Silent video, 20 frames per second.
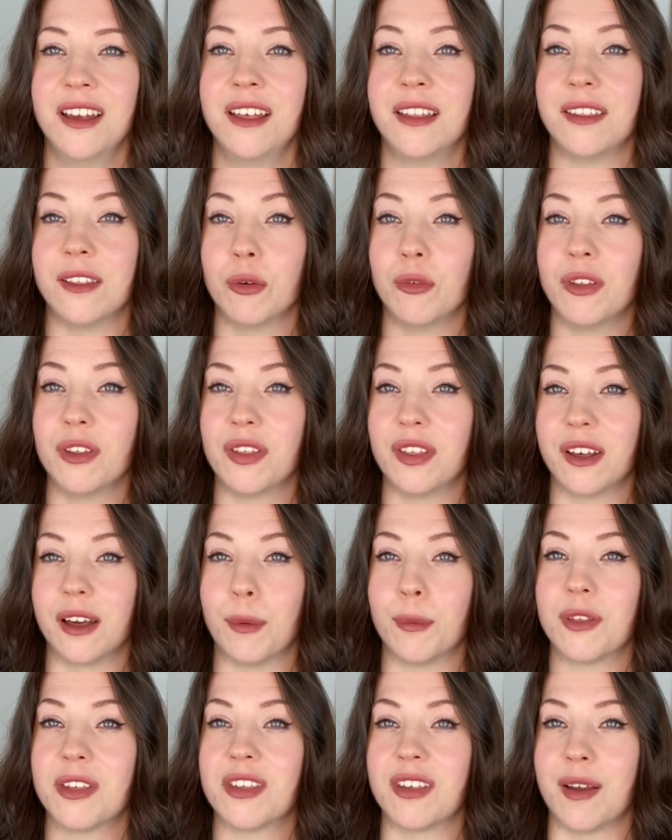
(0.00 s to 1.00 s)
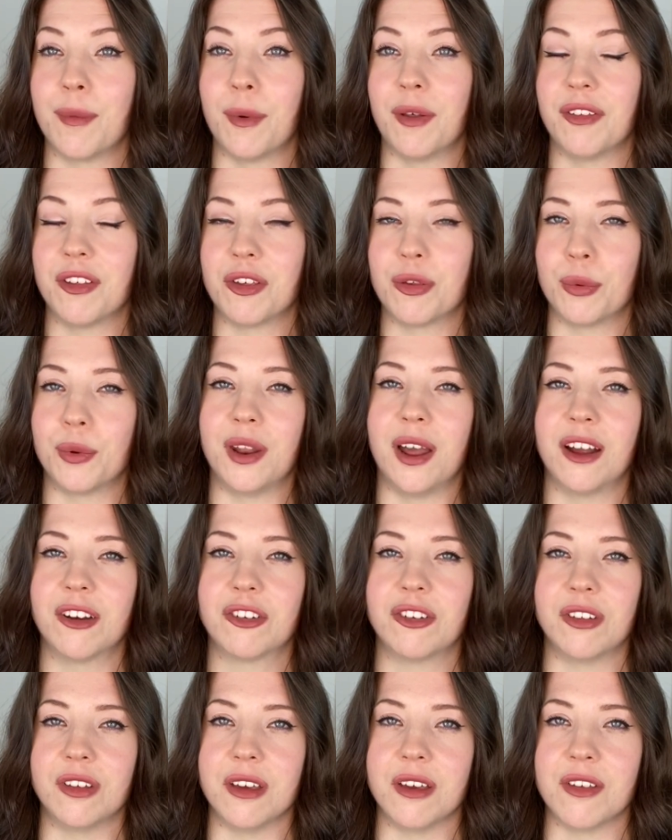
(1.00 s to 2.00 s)
The only thing I would say about this one
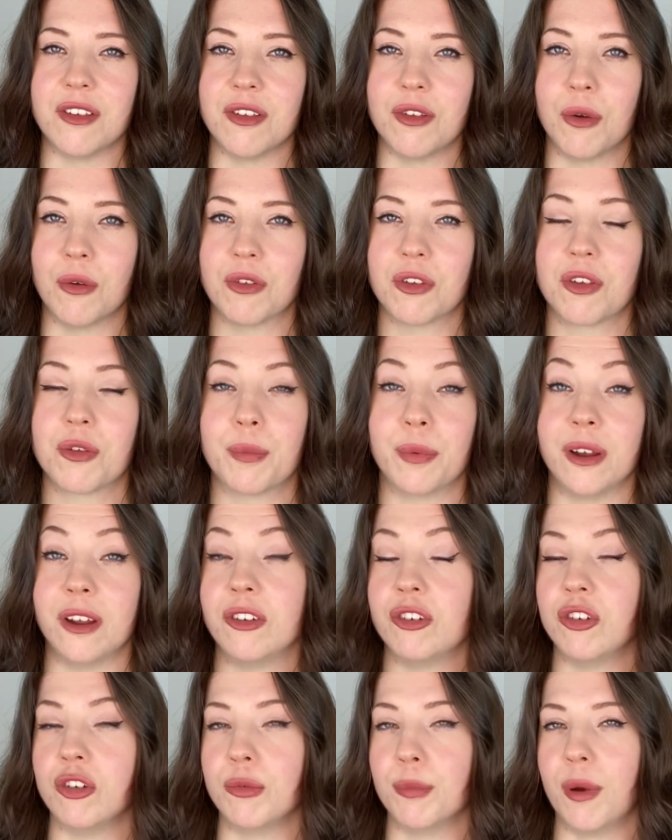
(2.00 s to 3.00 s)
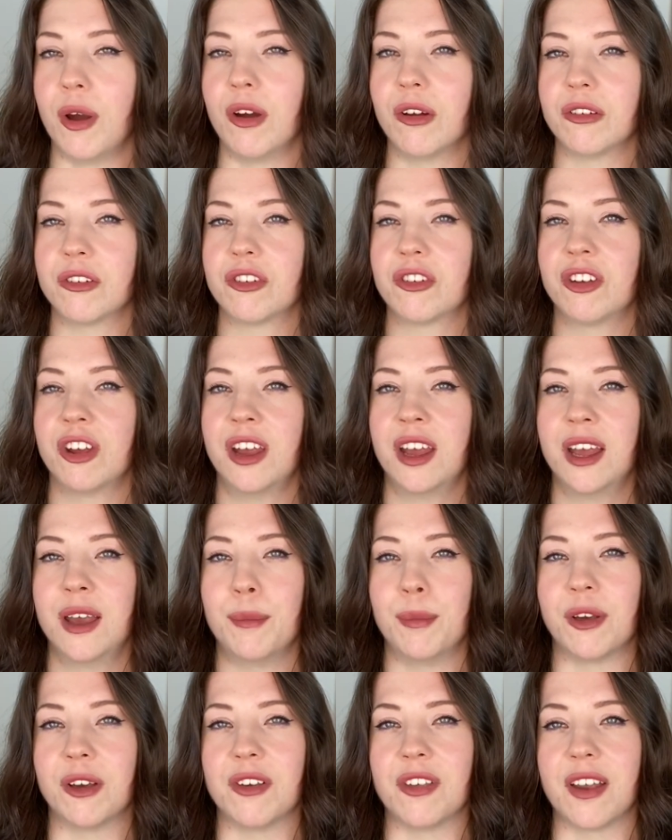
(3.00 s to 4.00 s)
actually is not to spray too much
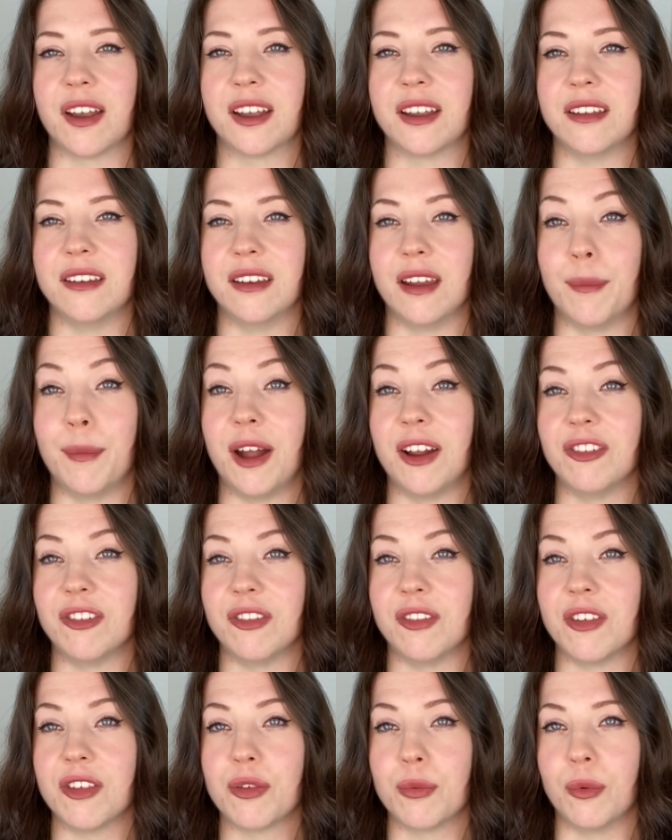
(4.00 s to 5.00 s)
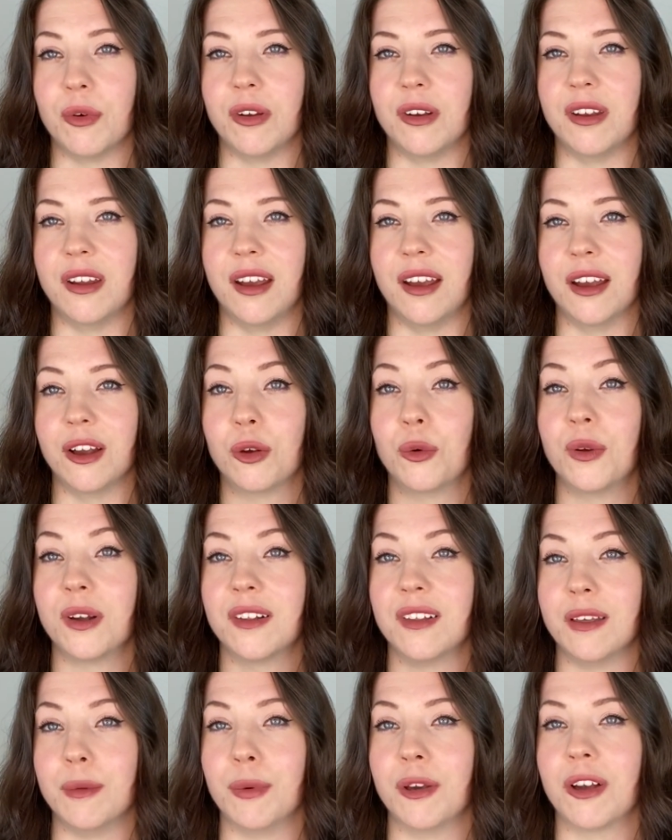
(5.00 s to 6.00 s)
because I can imagine this one uh,
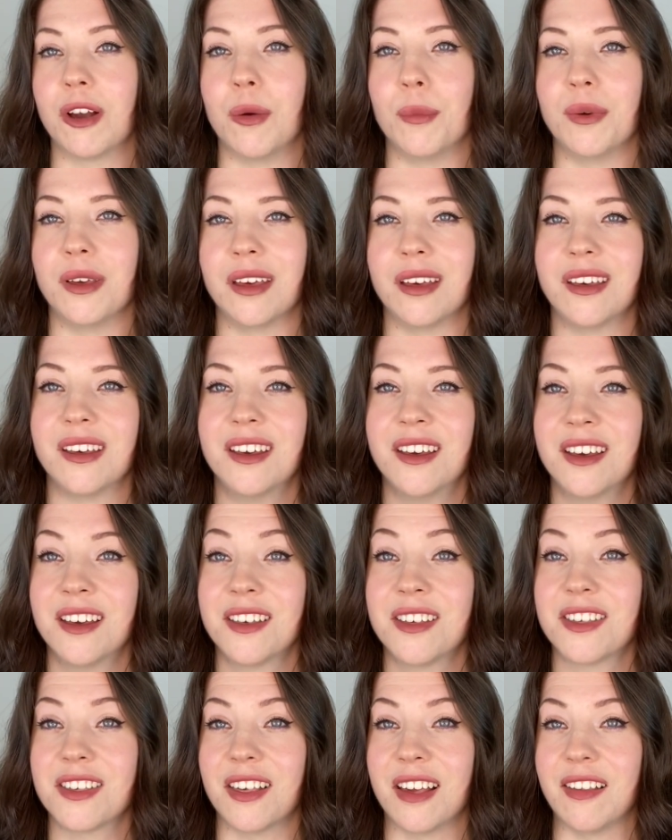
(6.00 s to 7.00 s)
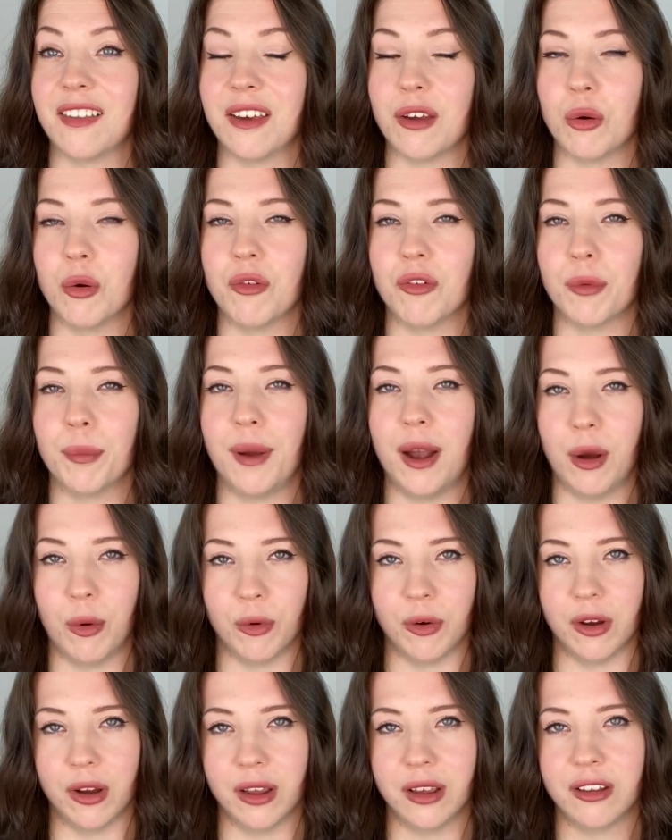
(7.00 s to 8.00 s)
quickly becoming slightly
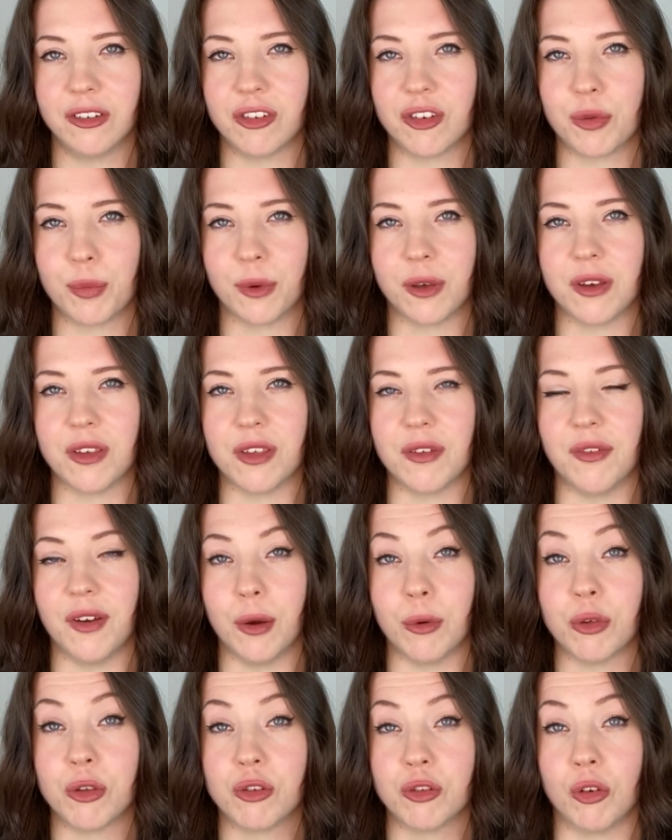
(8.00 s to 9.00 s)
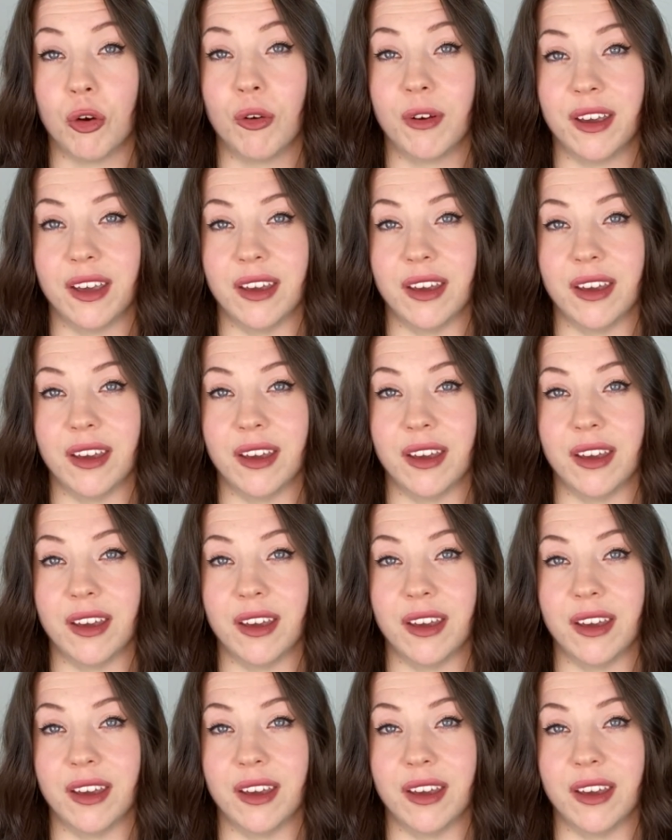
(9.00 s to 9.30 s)
overpowering just because of how strong it